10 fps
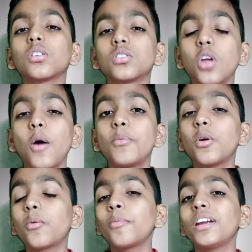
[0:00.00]
stop
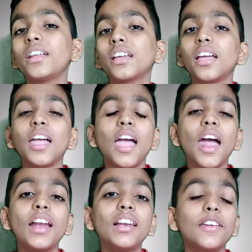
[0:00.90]
your meeting
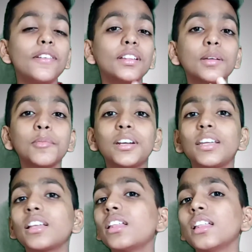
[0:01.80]
and leaving the
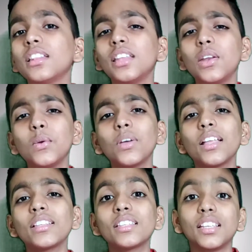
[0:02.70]
meeting, then you
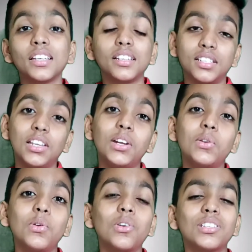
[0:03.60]
can say
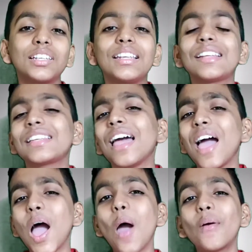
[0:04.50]
to your seniors,
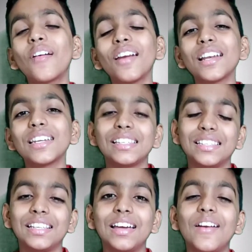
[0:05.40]
have a great day,
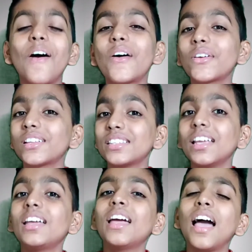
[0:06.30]
sir, or you can
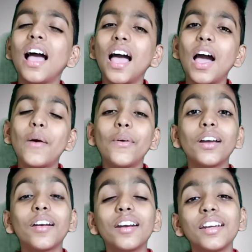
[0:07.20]
say,
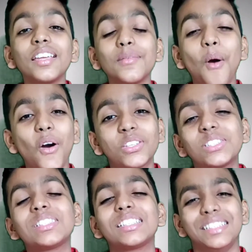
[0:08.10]
have a great day,
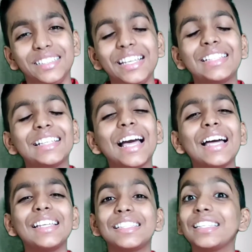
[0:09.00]
boss. Yes,
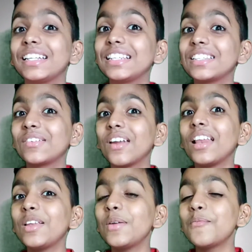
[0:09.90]
guys, it is
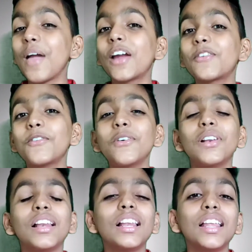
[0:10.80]
really
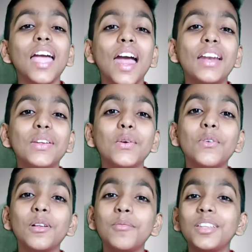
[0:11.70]
impactful and you
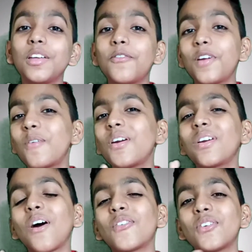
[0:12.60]
will be the
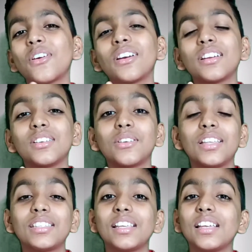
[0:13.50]
favorite of your, you
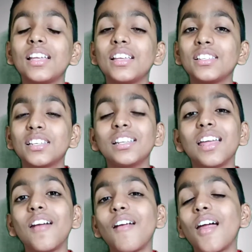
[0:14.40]
can say,
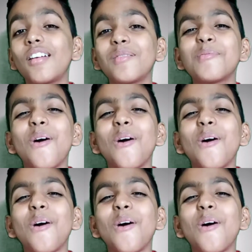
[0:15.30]
senior and